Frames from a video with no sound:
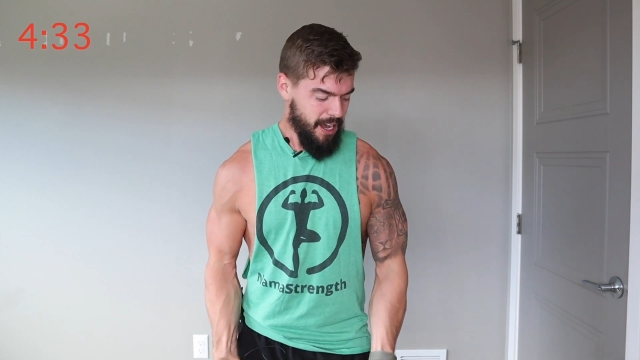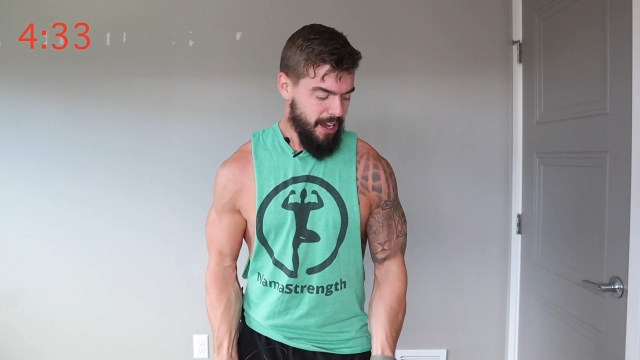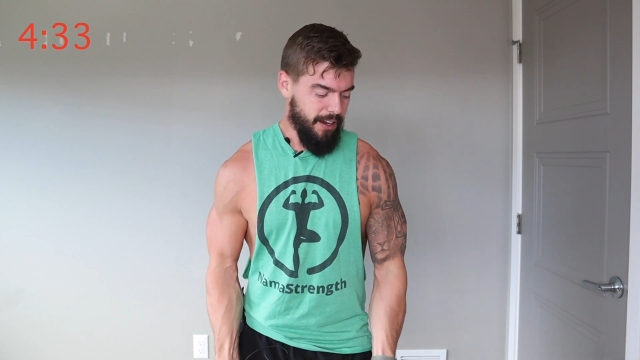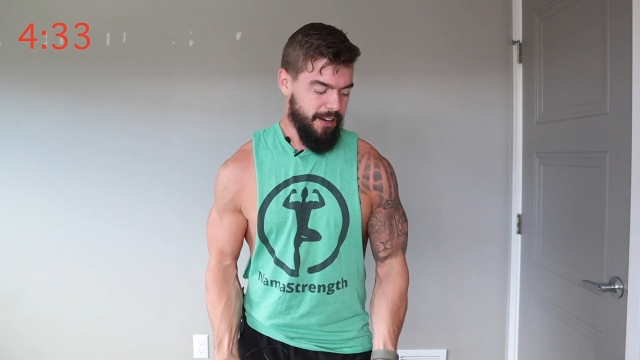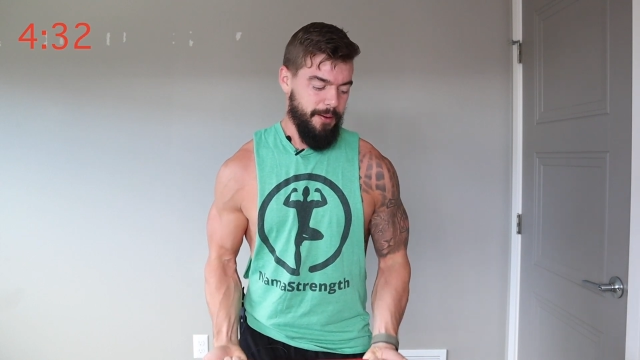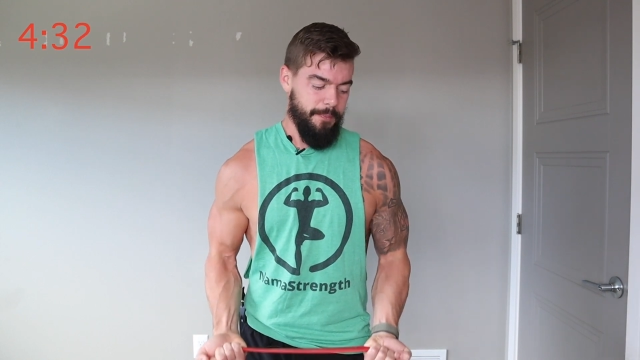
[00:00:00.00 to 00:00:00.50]

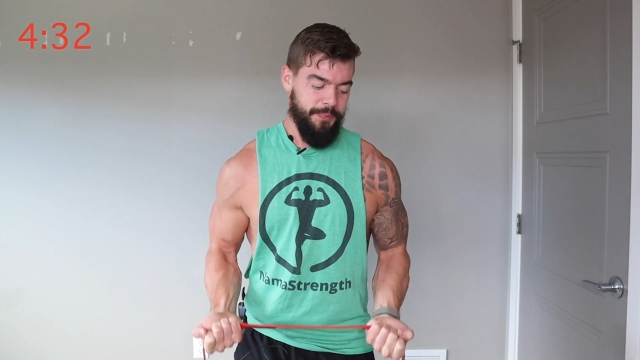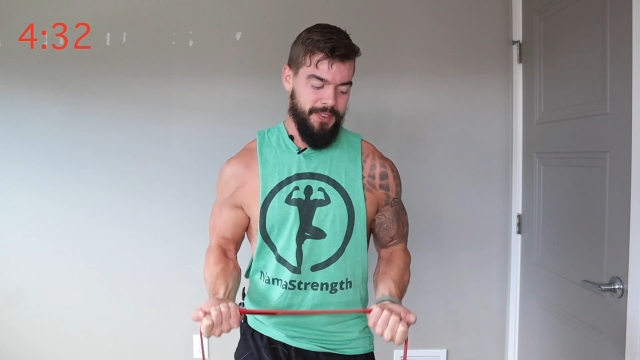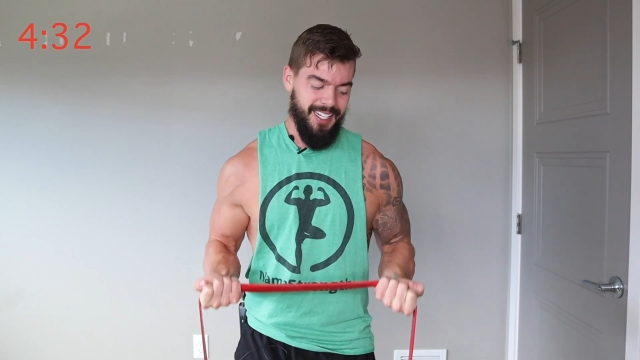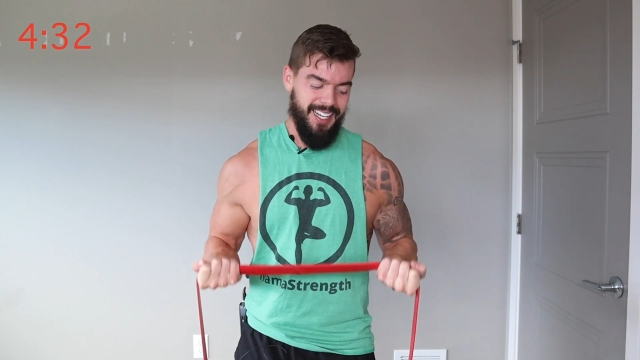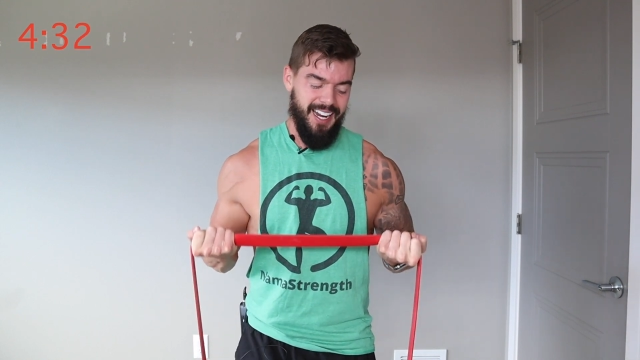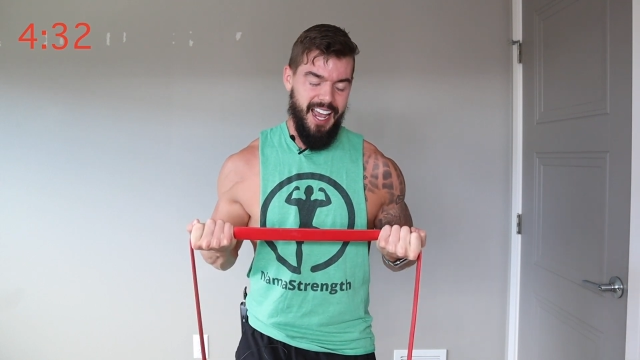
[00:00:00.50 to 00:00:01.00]
and
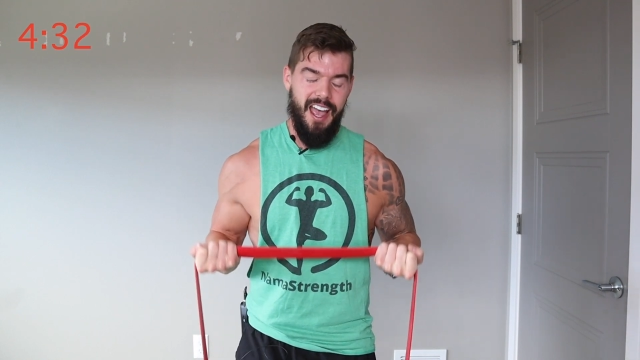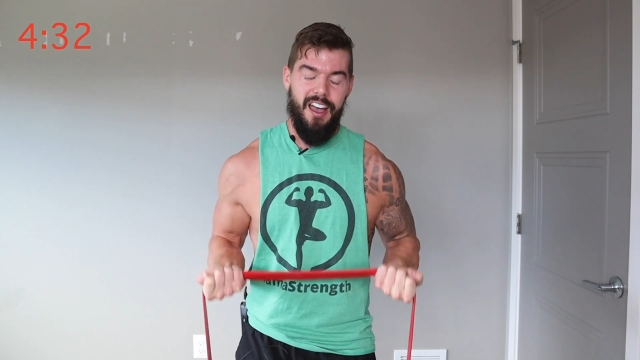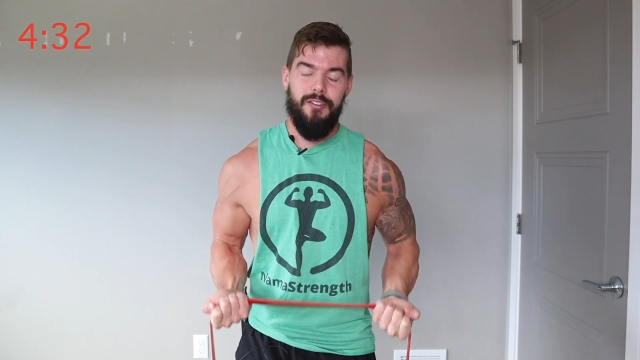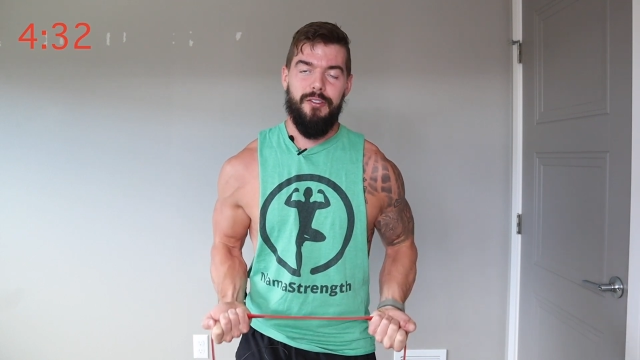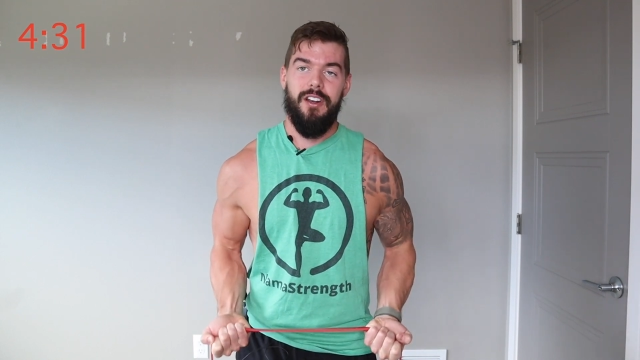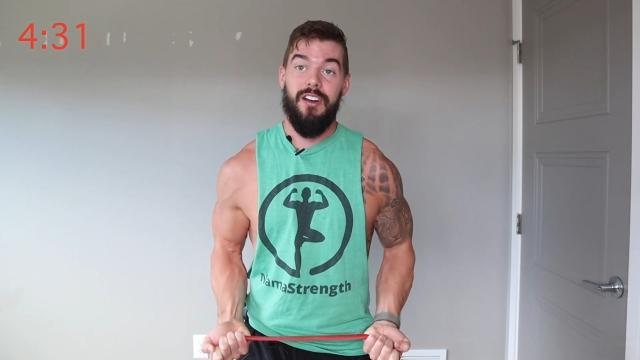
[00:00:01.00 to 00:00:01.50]

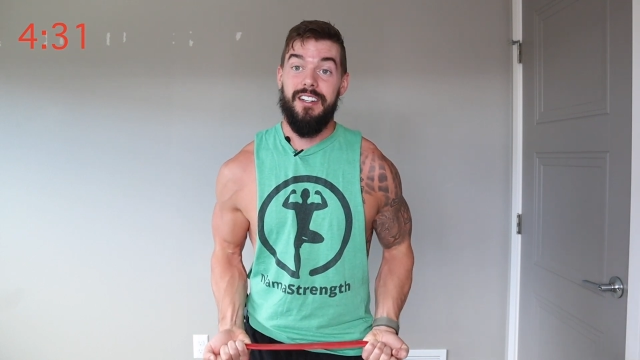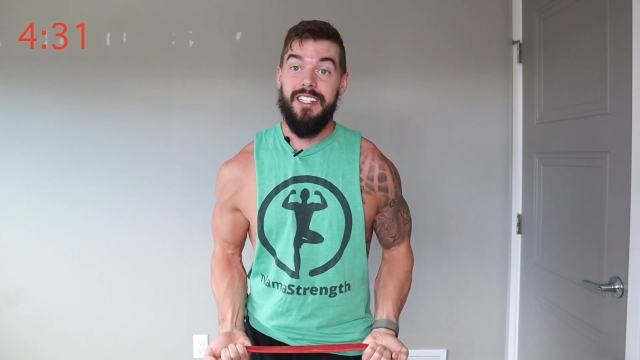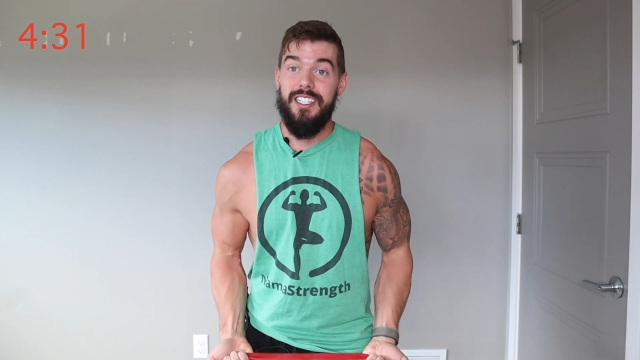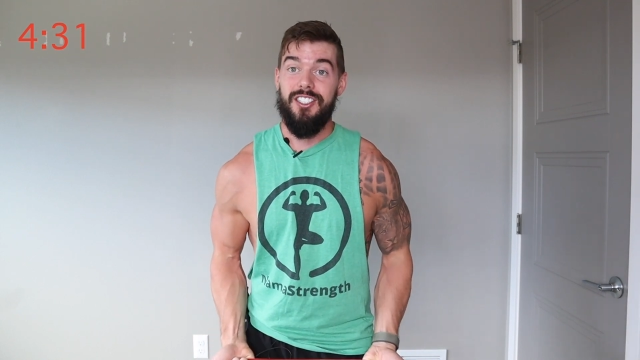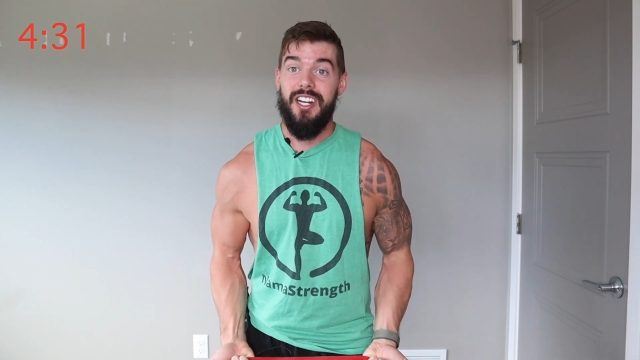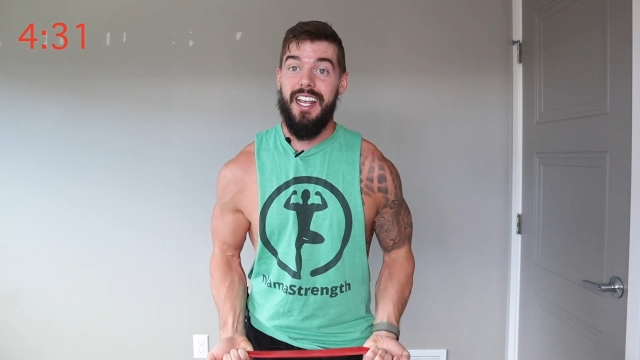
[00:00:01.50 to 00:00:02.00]
have it on
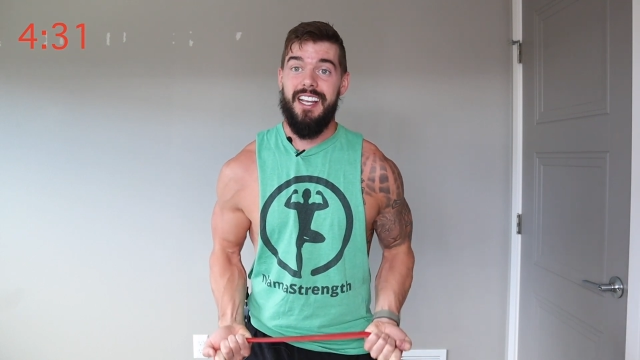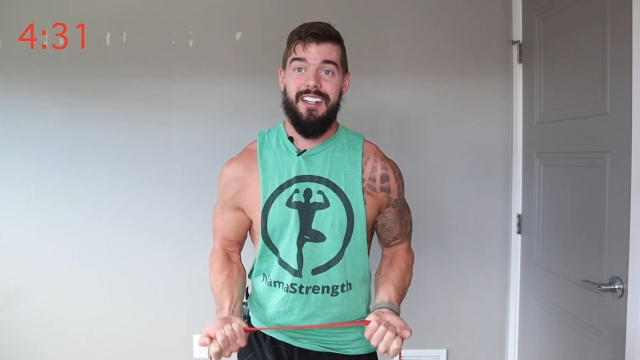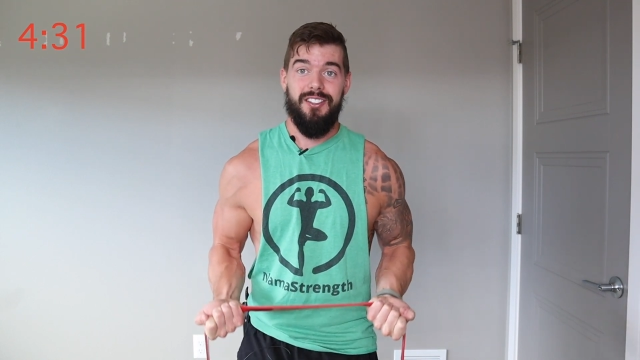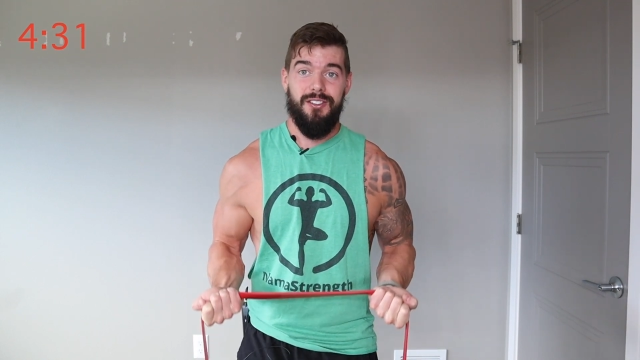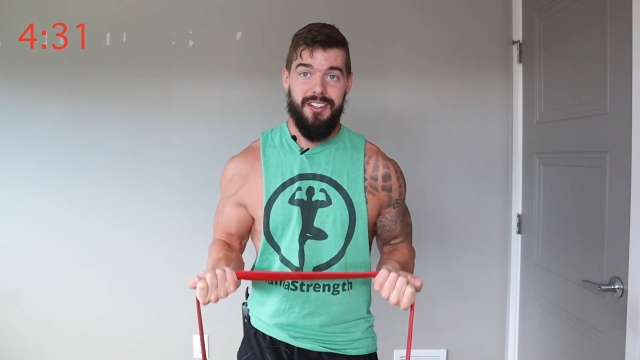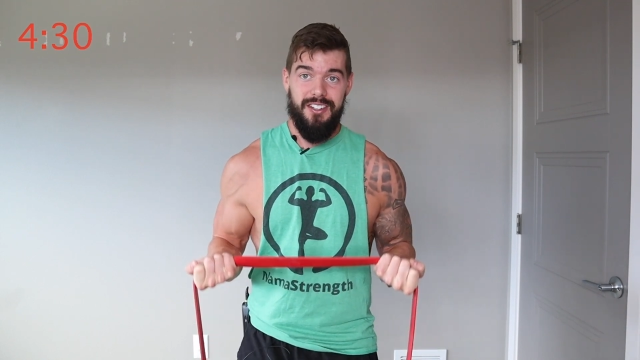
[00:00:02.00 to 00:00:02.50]
each hand,
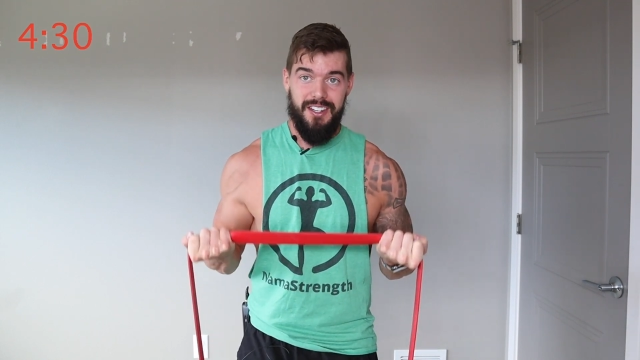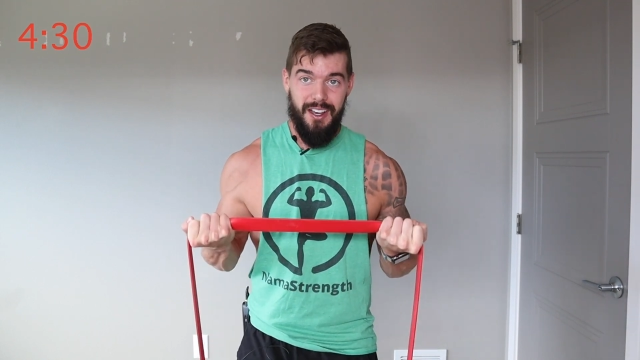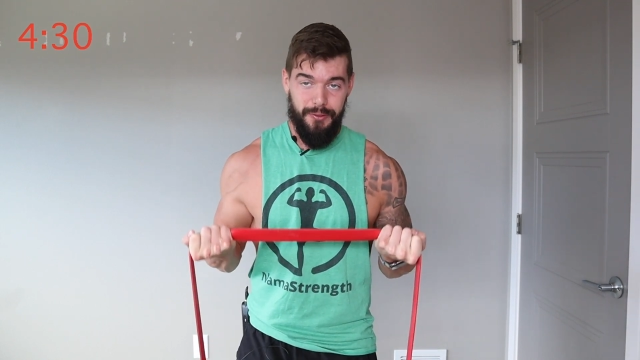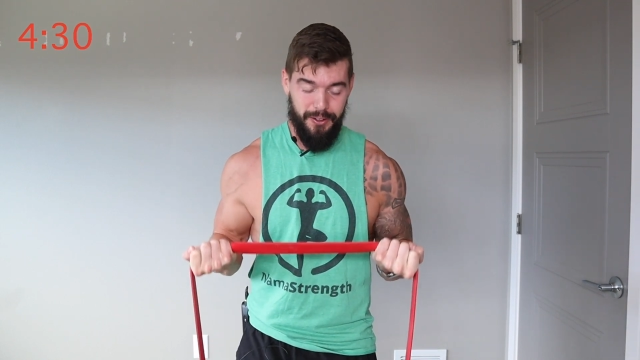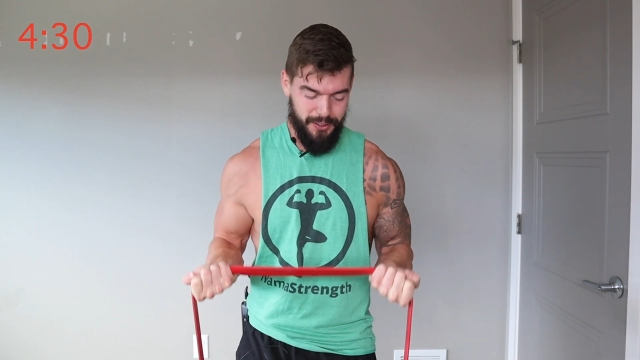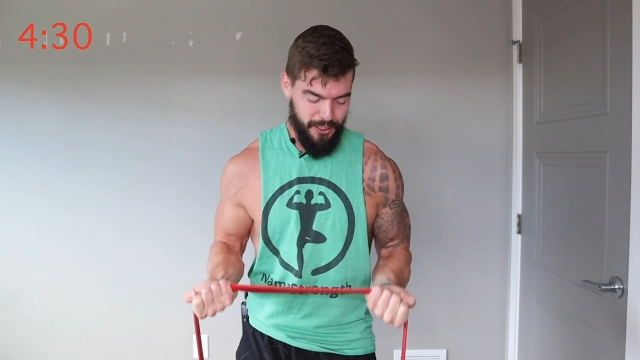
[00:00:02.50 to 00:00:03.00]
you can
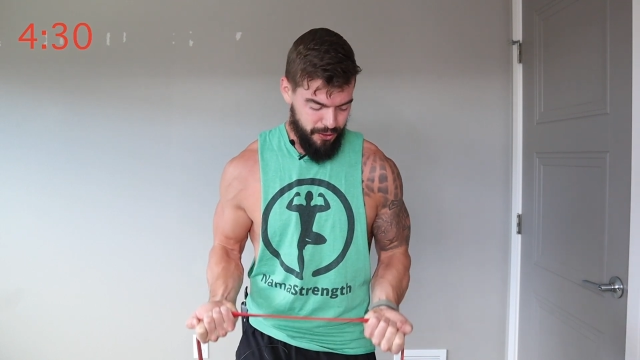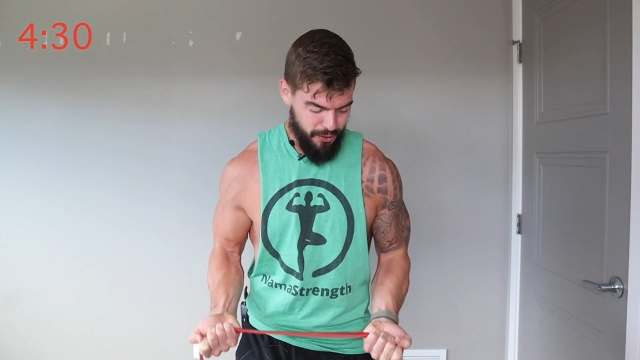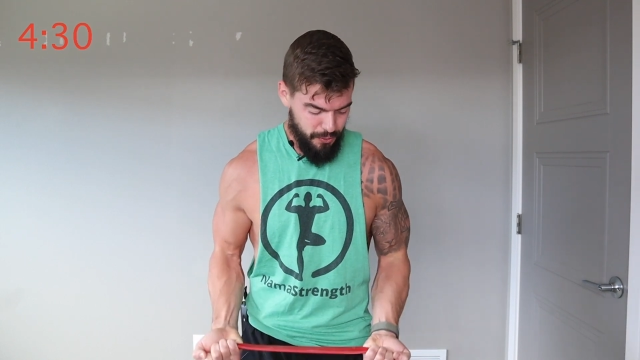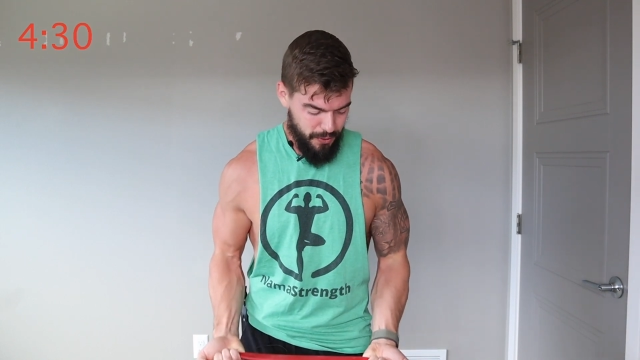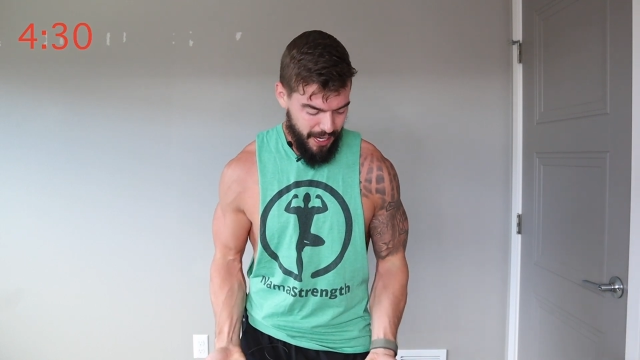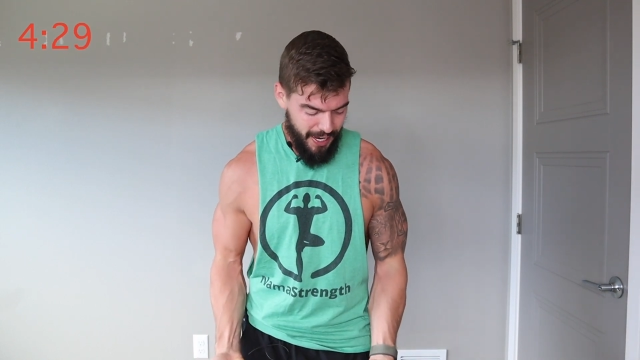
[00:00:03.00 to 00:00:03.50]
definitely
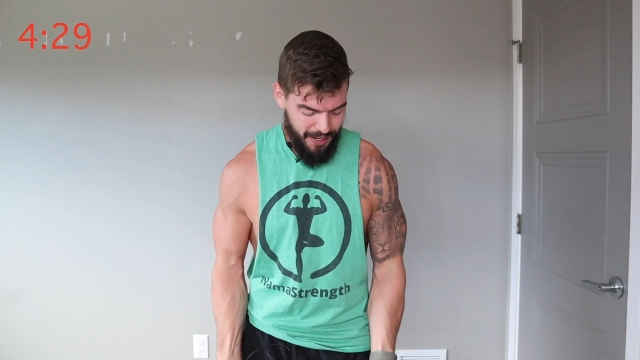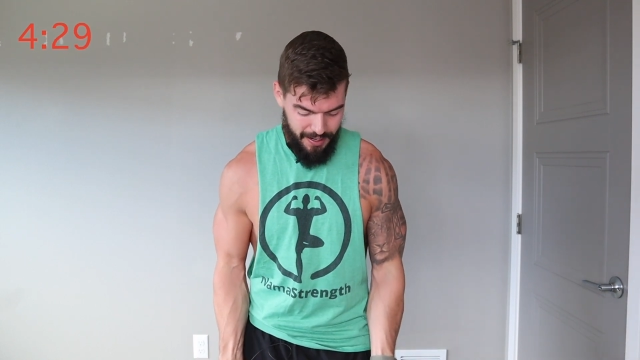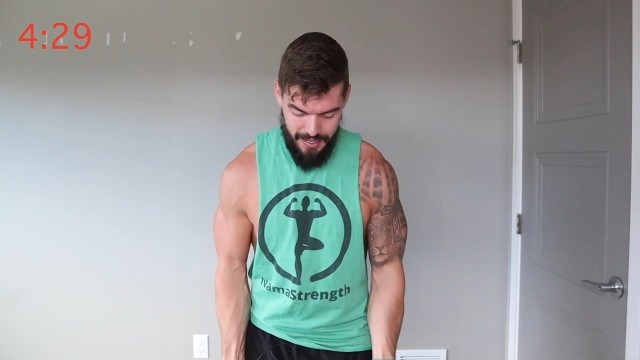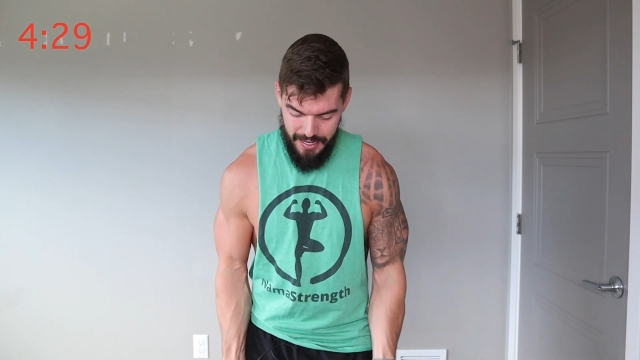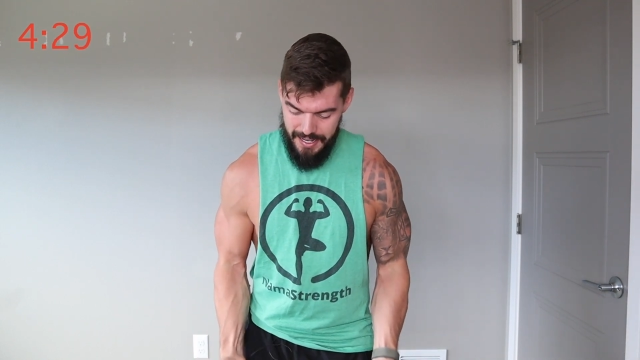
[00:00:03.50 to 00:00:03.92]
do that.